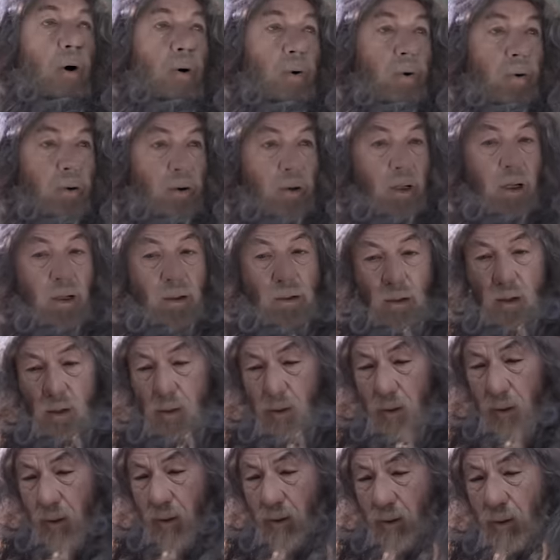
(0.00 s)
you need,
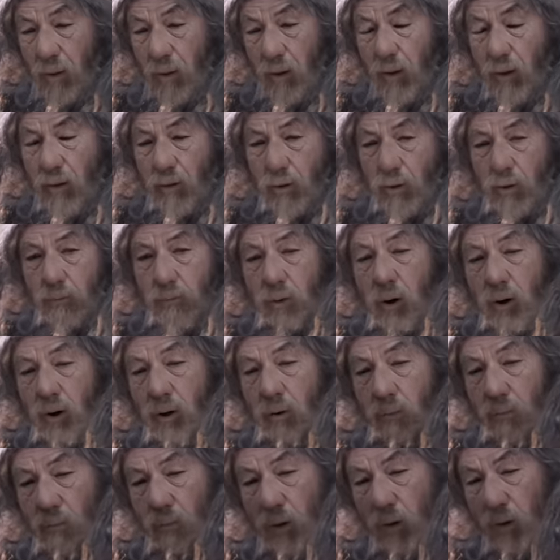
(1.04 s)
you can
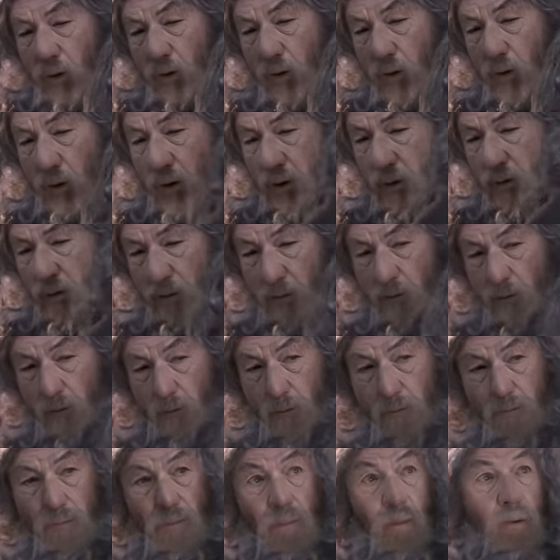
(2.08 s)
borrow my,
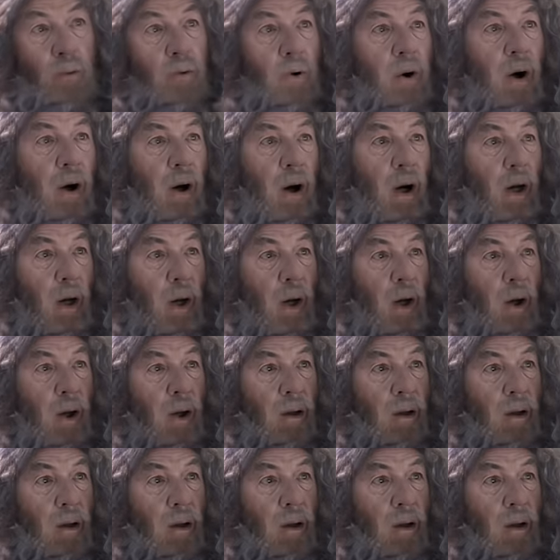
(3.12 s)
way.